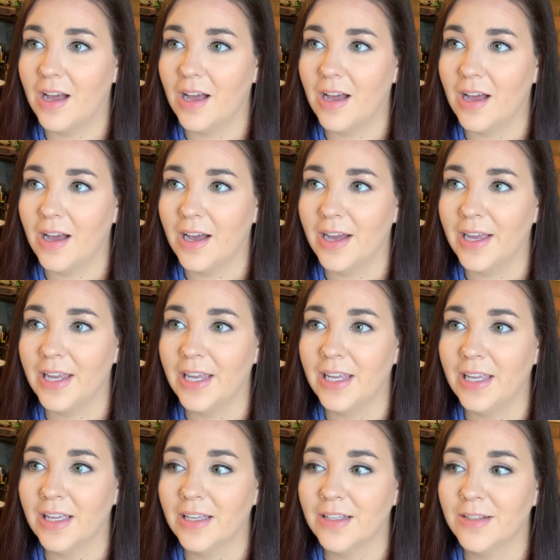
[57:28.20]

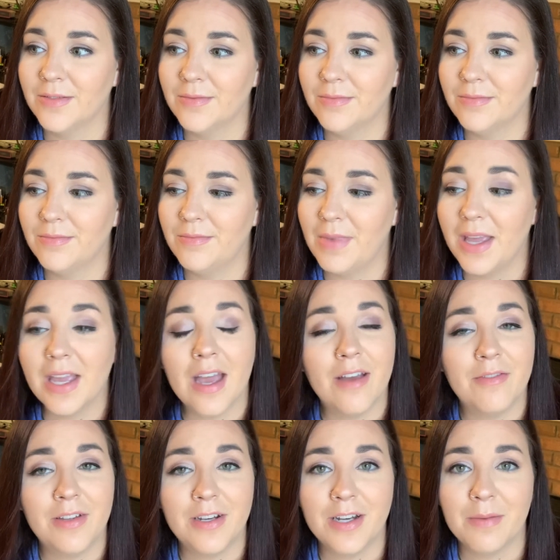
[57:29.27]
I may have
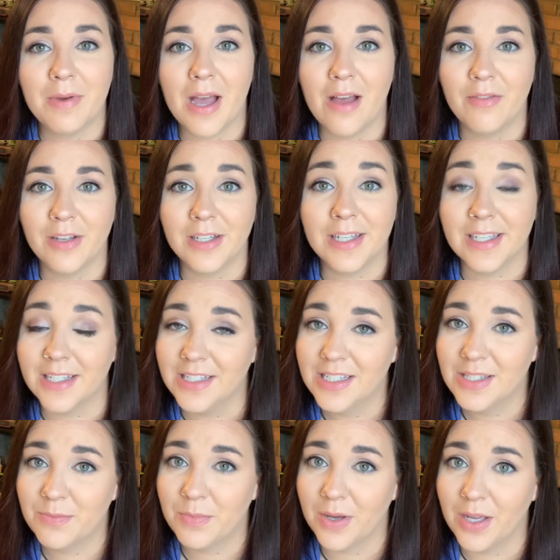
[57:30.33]
ended up having
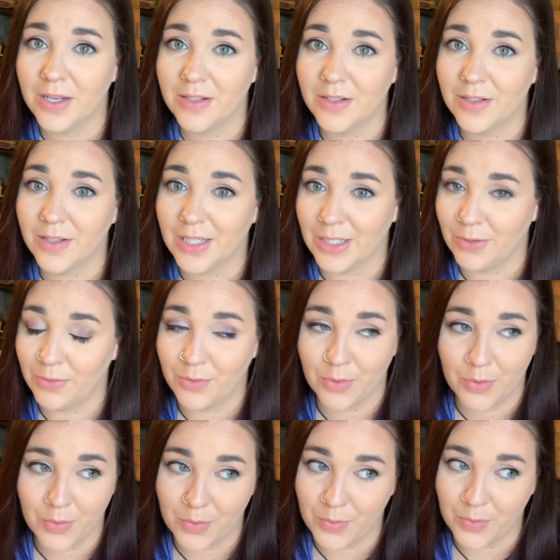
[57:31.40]
kids, but I don't know
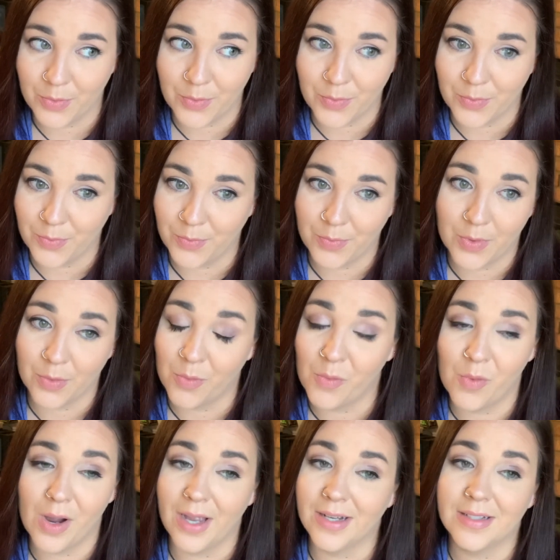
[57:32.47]
who or
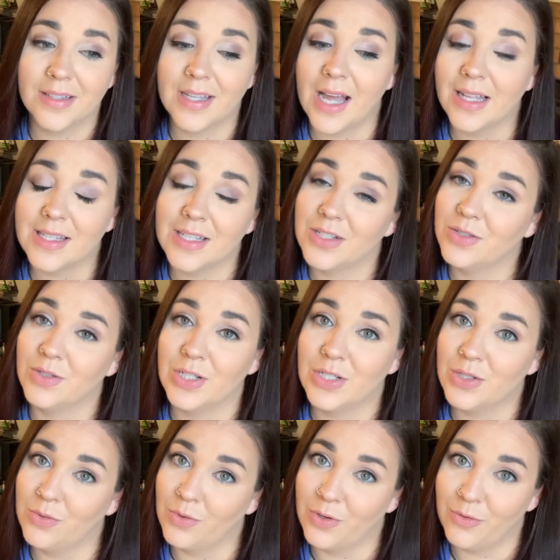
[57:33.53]
what that
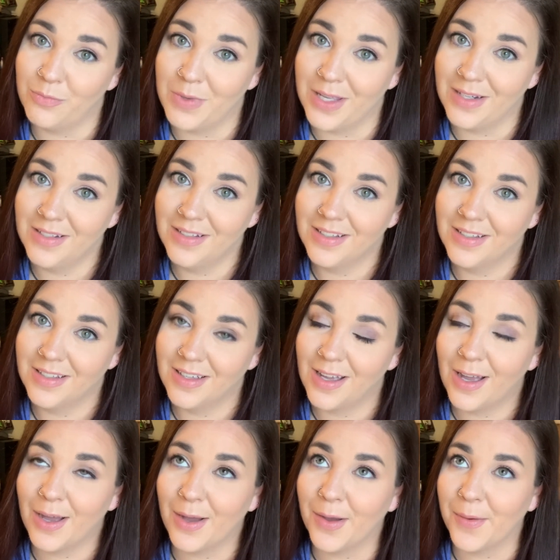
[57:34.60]
situation would have been.
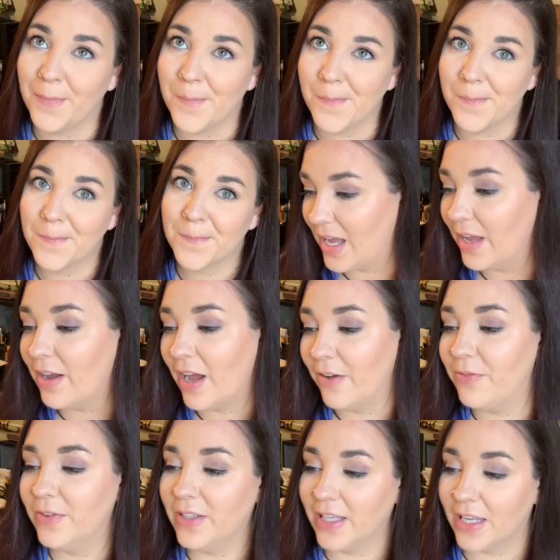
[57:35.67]
Um, I, I
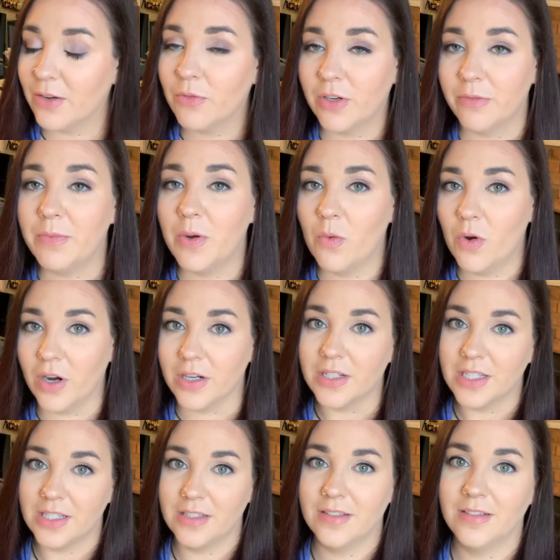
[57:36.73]
feel like it would have been
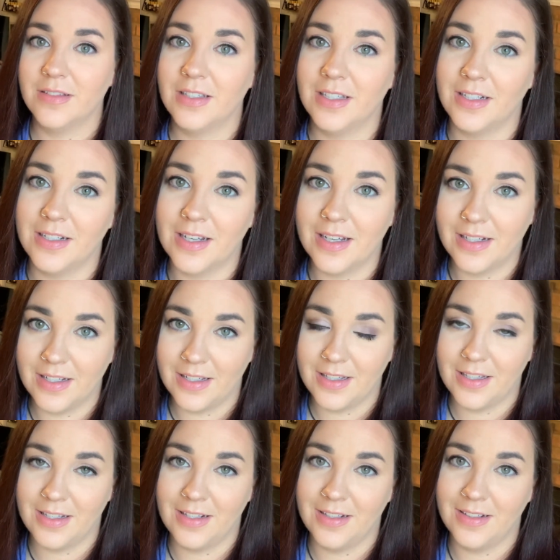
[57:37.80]
worse than,
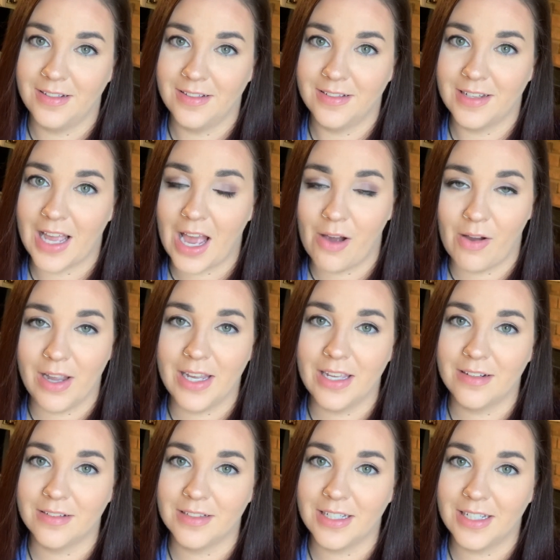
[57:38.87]
than how I
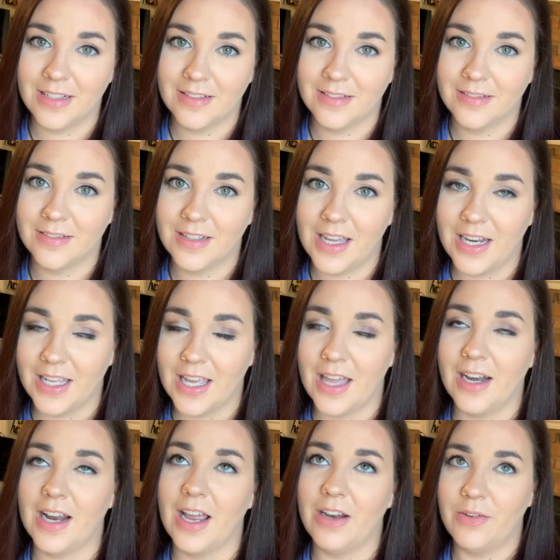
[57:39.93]
handled it. And again,
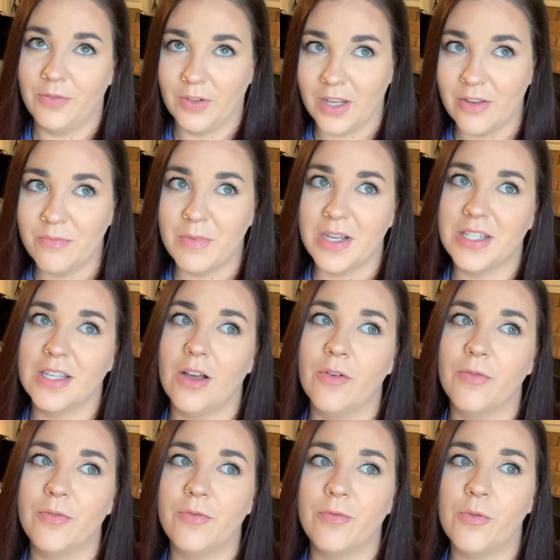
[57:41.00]
I had to forgive myself
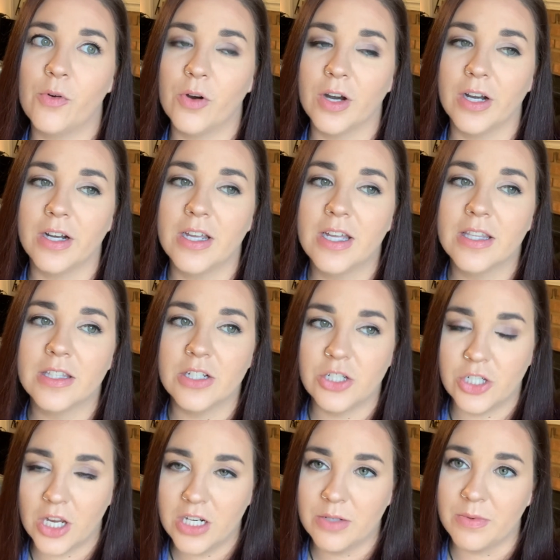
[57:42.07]
for the
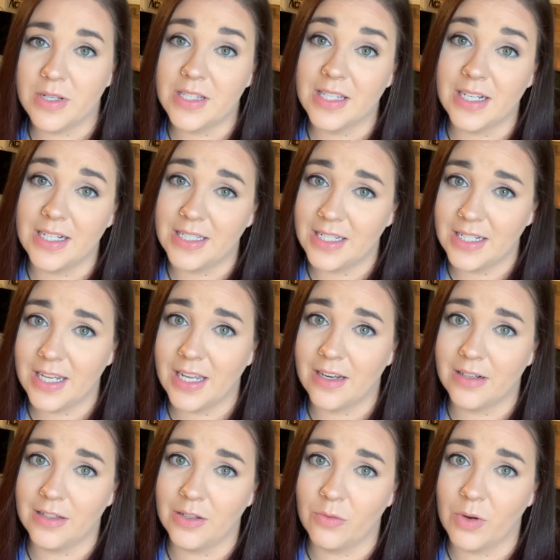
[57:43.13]
judgments that I didn't
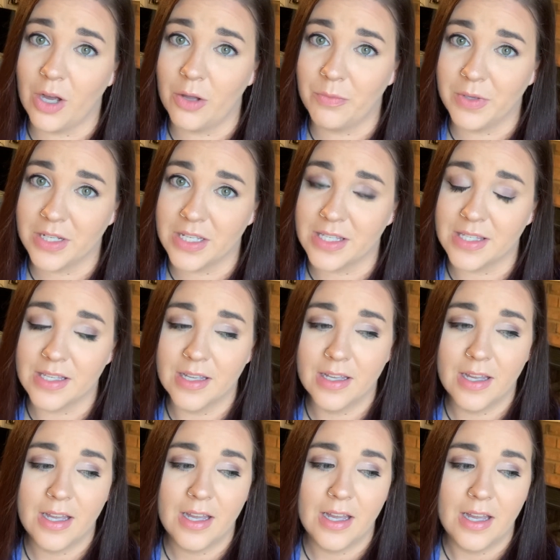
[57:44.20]
handle it well because
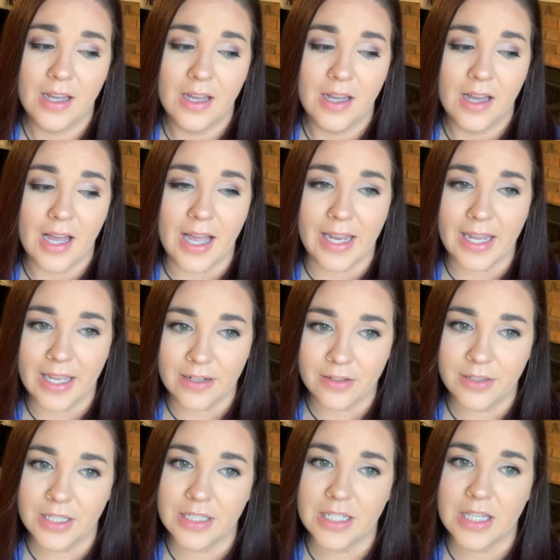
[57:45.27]
I handled
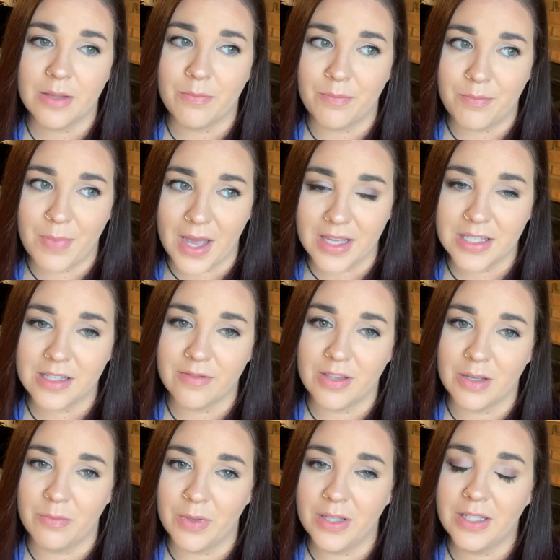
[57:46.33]
it to the best of the
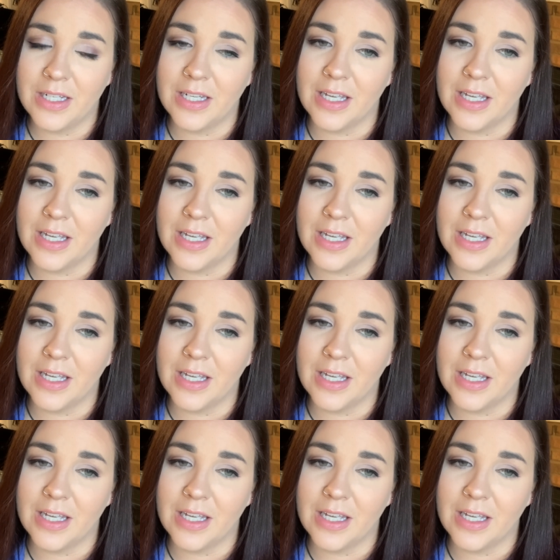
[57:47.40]
ability.